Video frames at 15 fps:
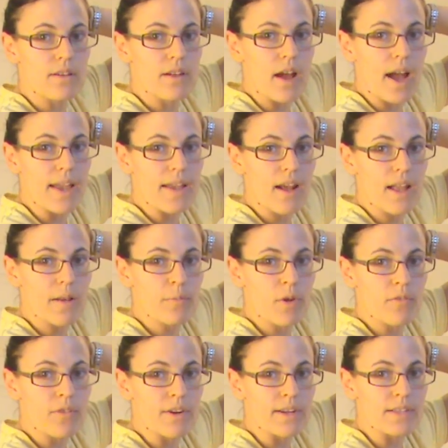I got them
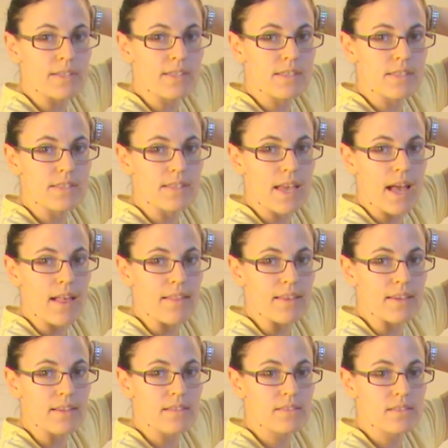over at
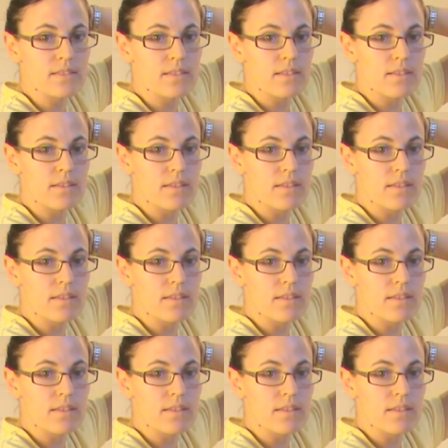Sally's.